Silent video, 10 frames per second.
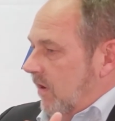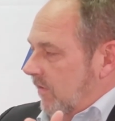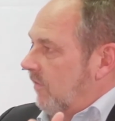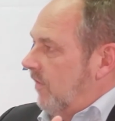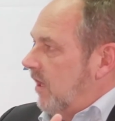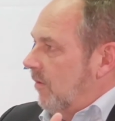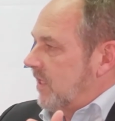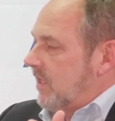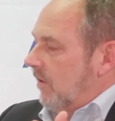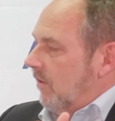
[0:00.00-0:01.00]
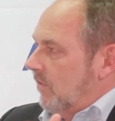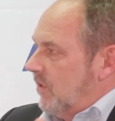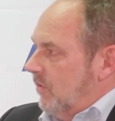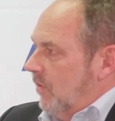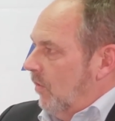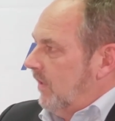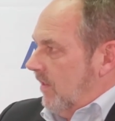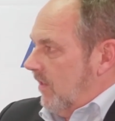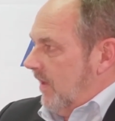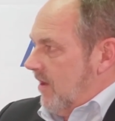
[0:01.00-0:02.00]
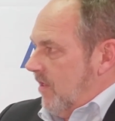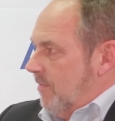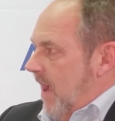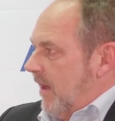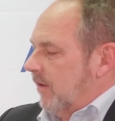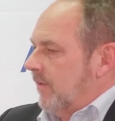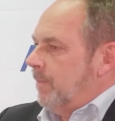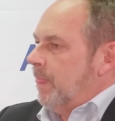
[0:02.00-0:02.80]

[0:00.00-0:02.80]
of video material to only the things that mattered.